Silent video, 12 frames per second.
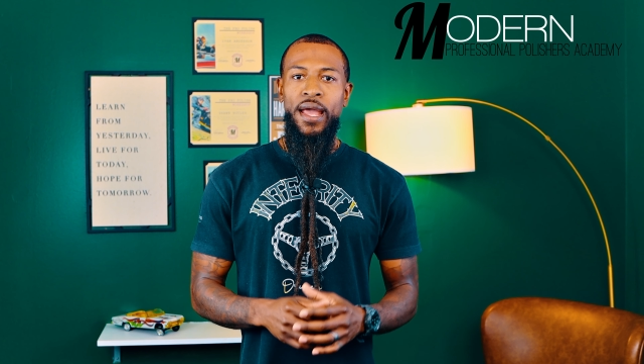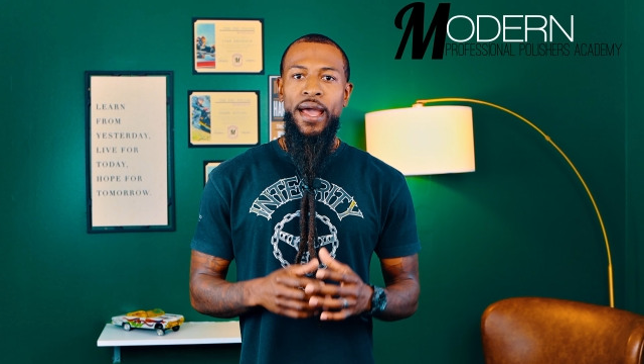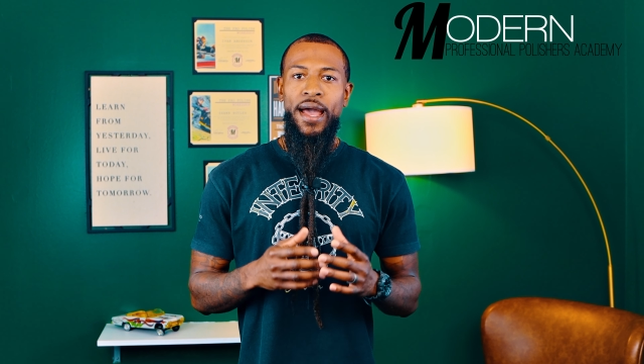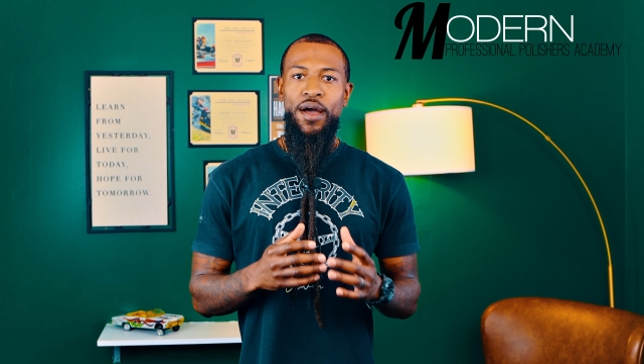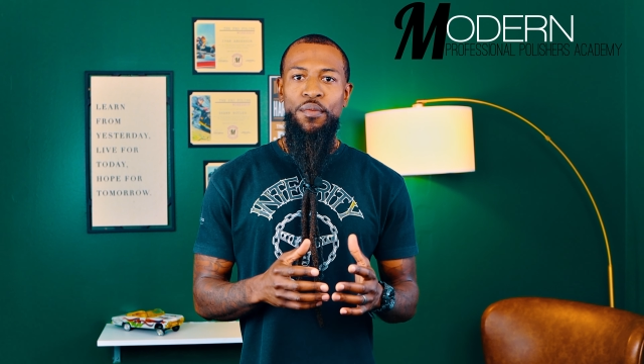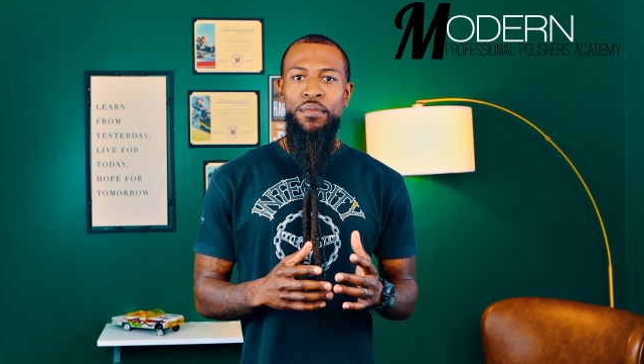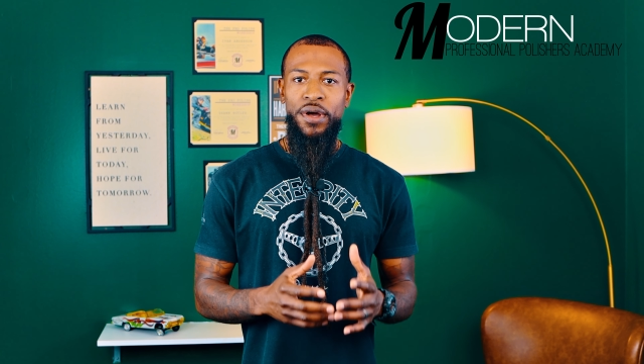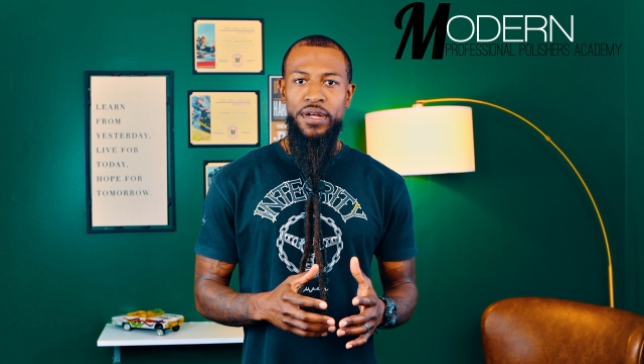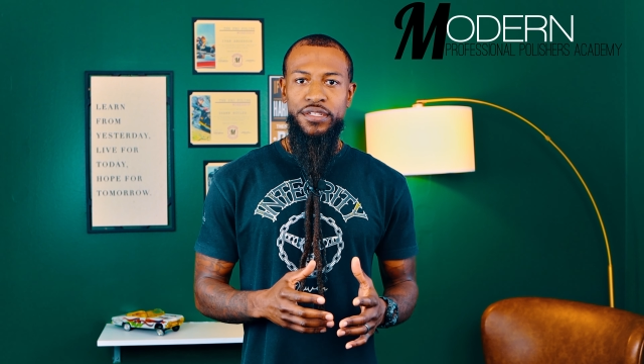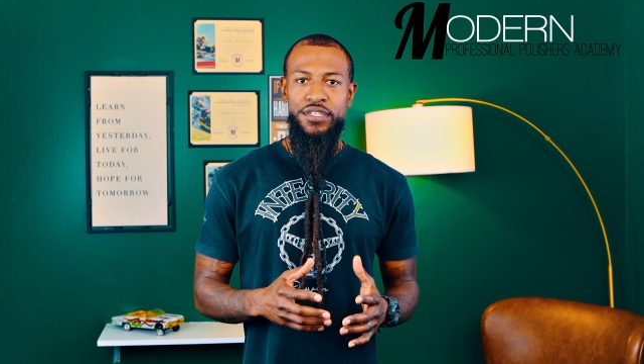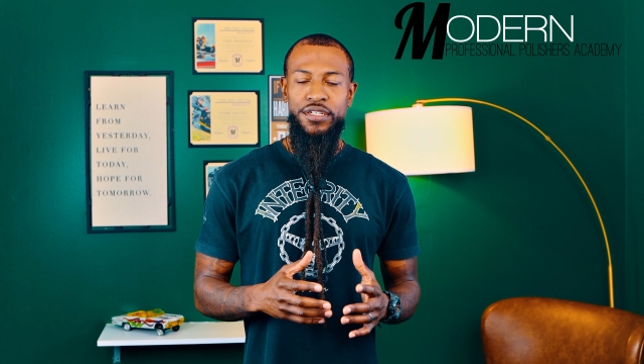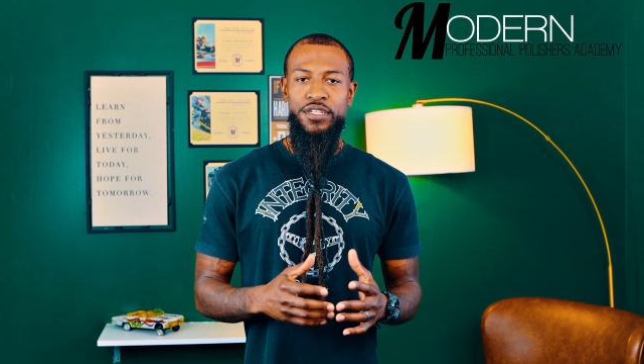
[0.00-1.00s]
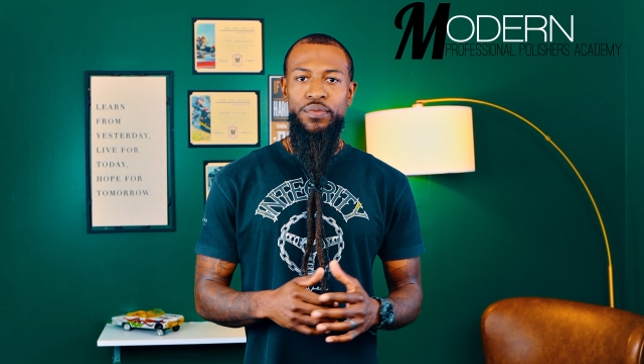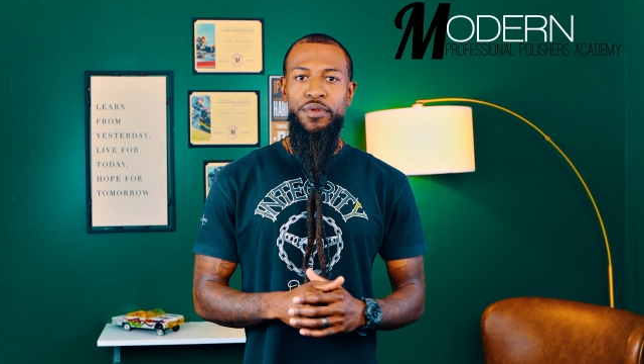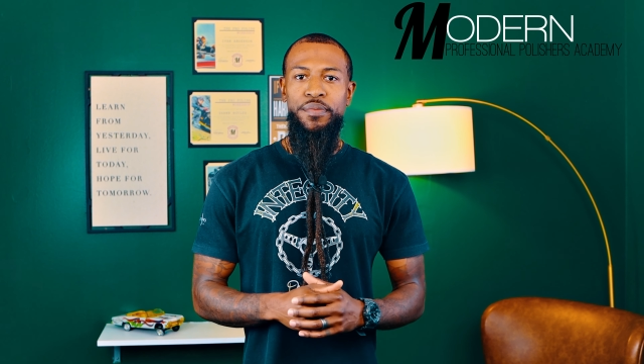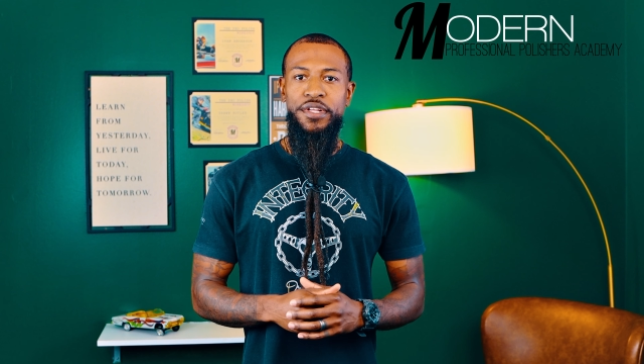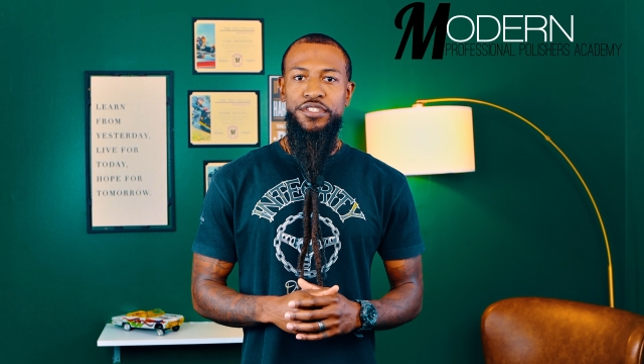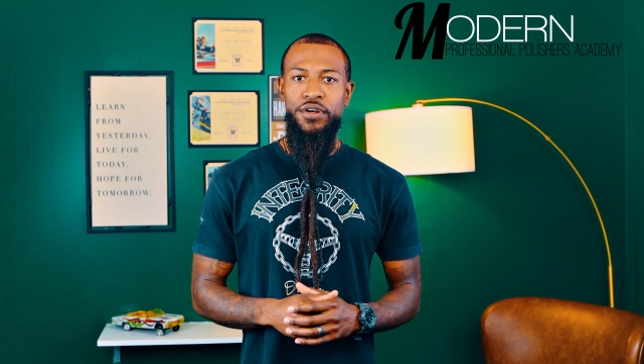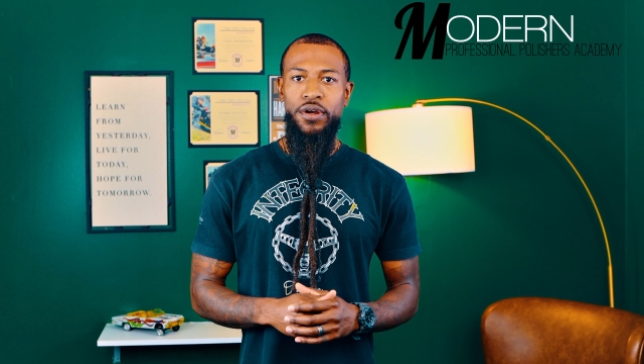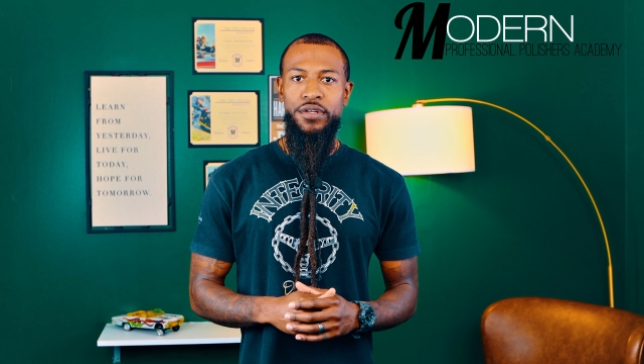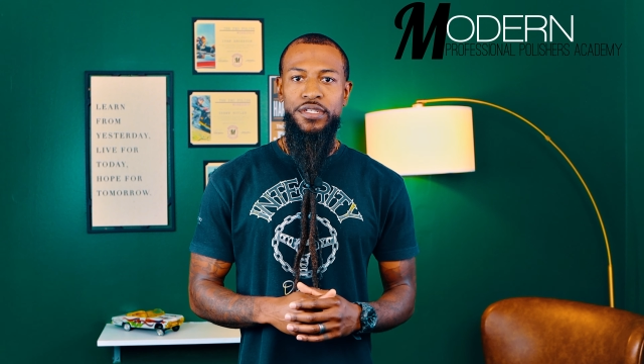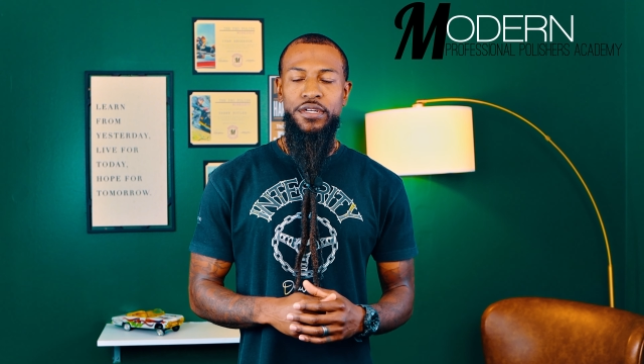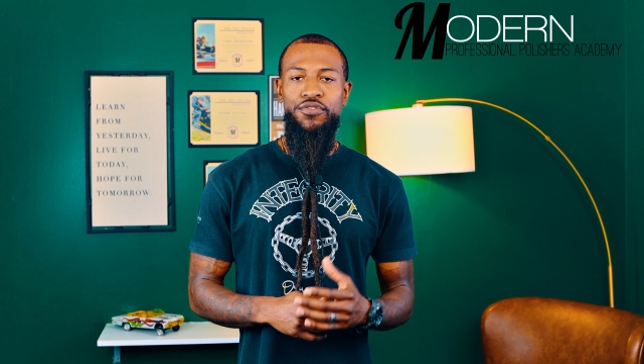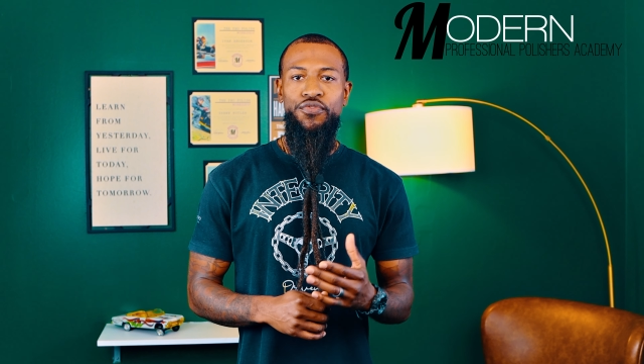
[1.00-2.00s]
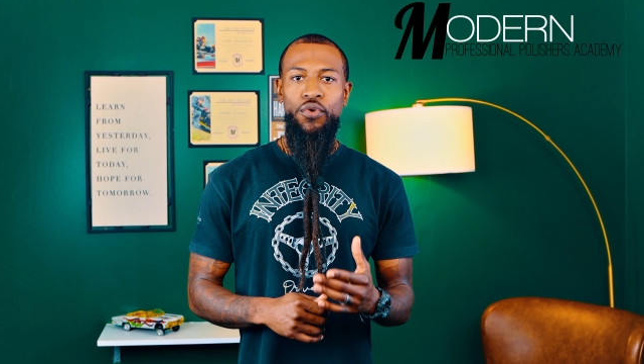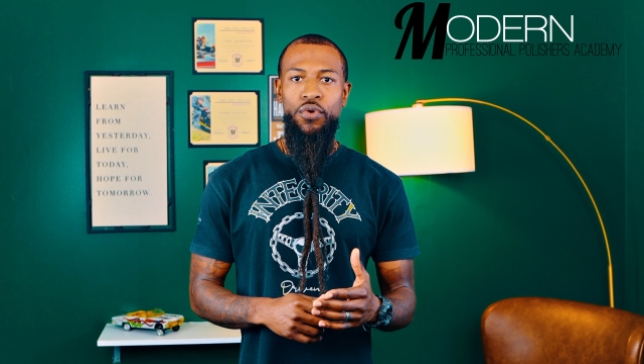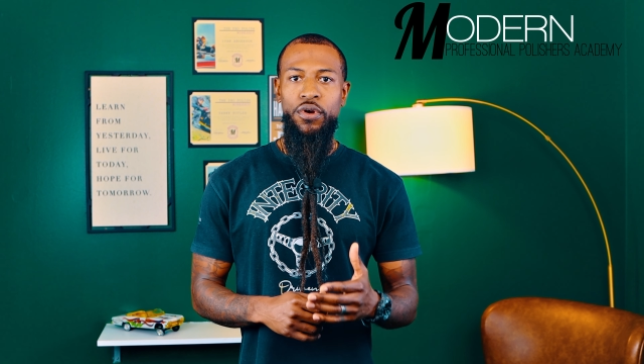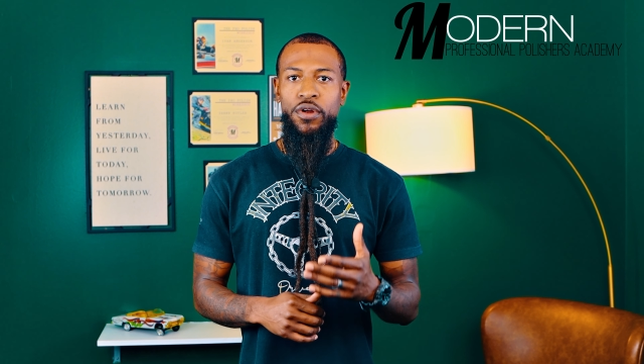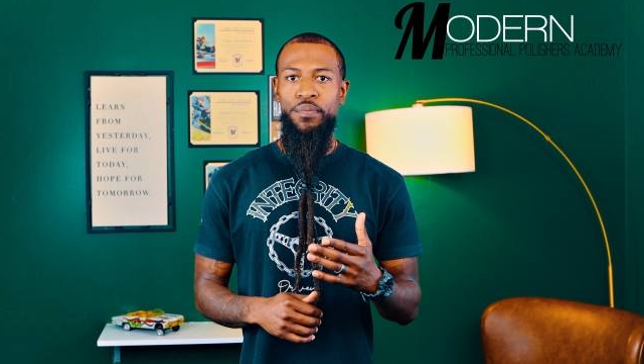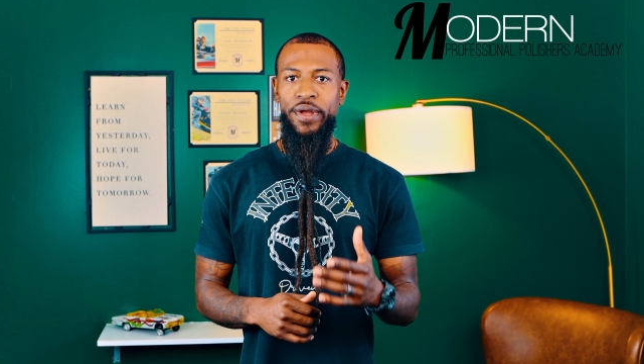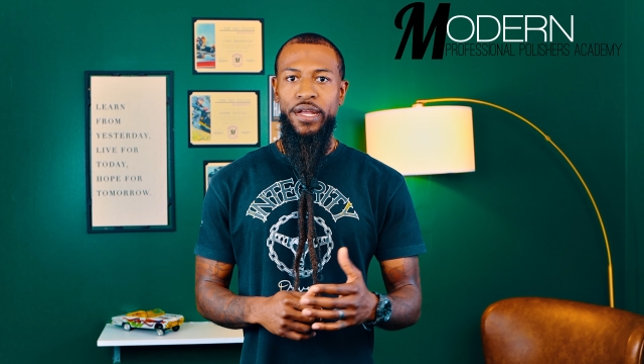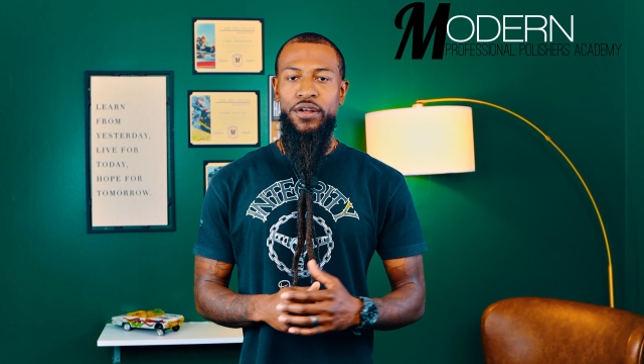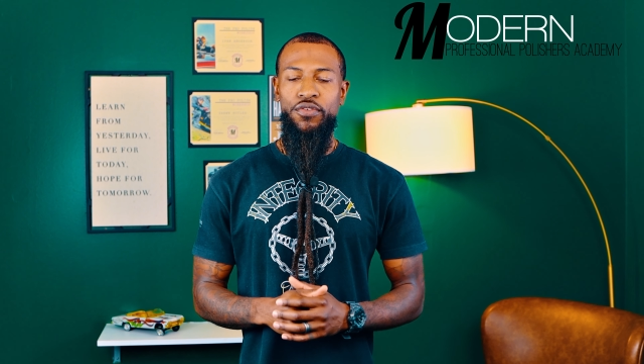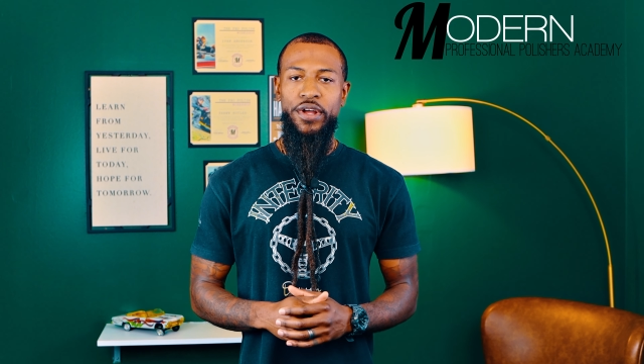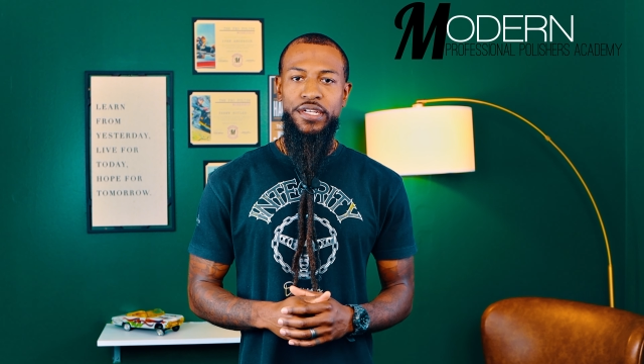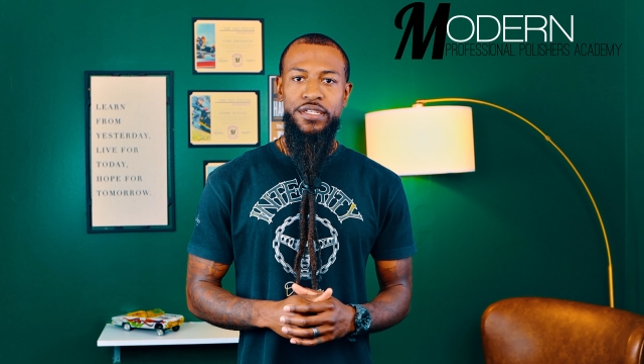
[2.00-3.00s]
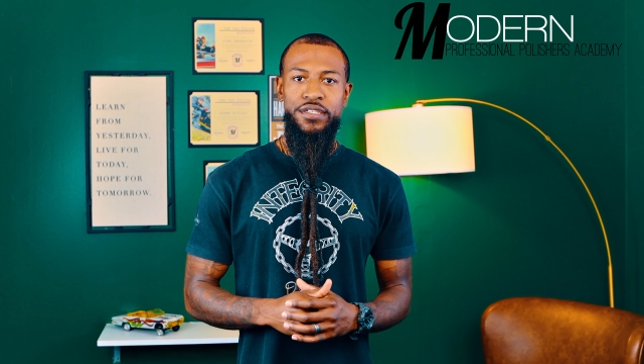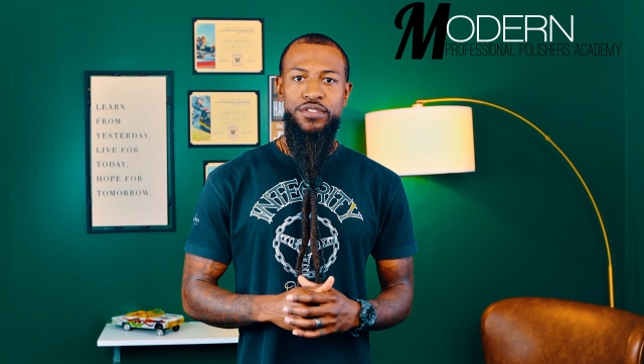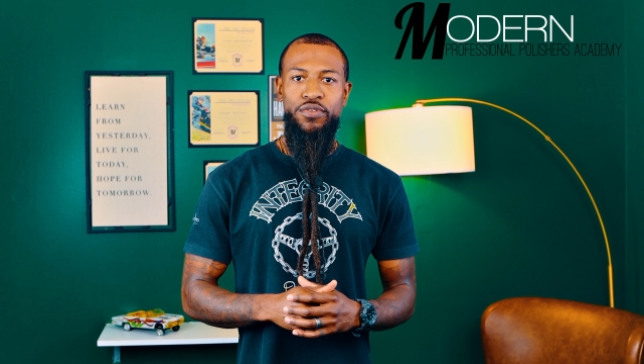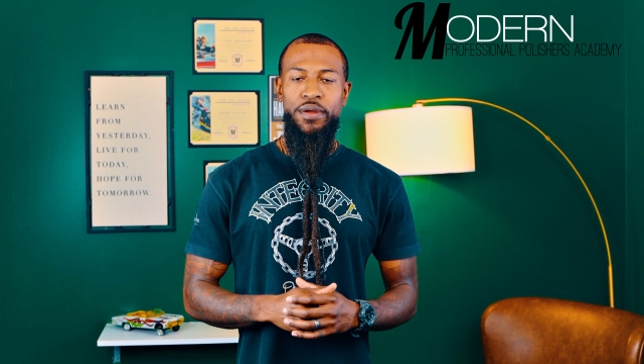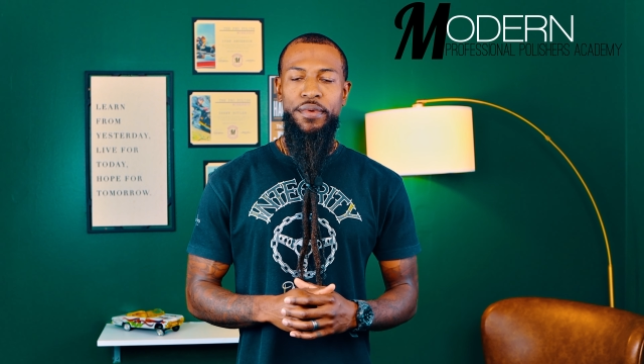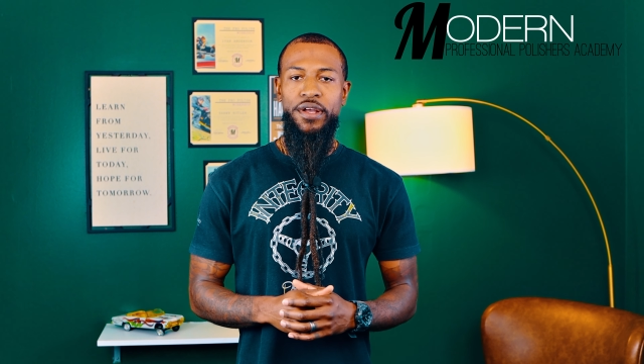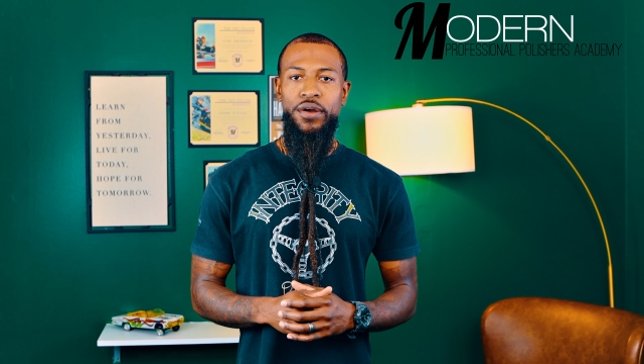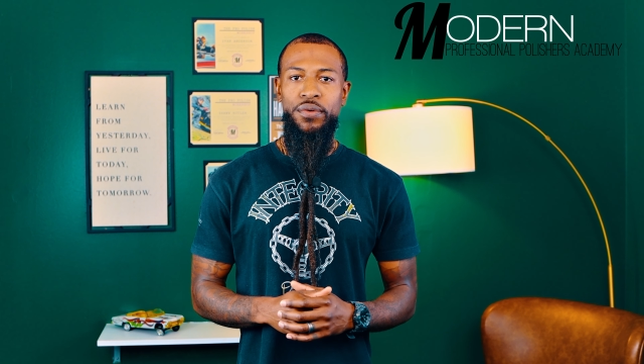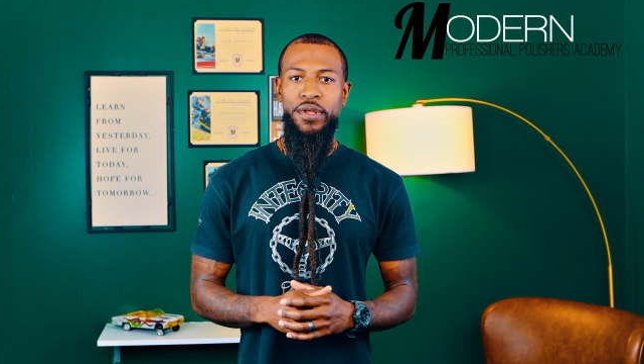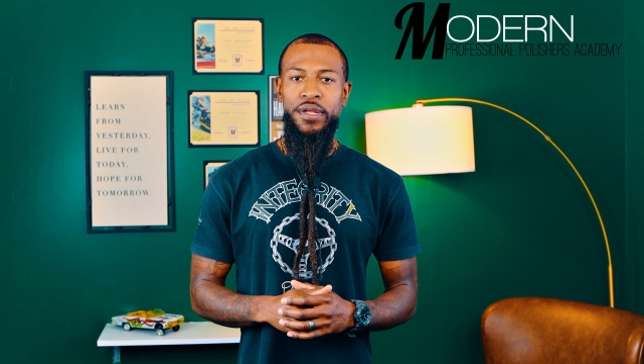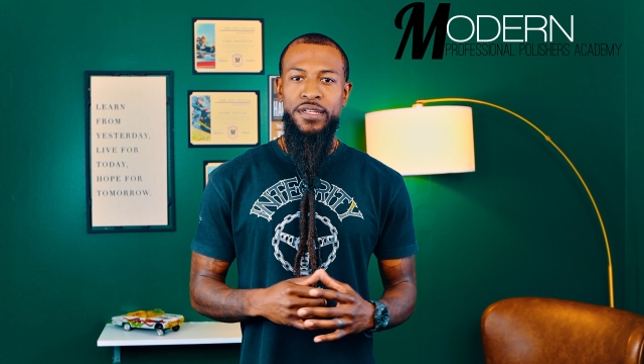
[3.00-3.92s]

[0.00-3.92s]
How much should we be charging for paint correction and ceramic coating?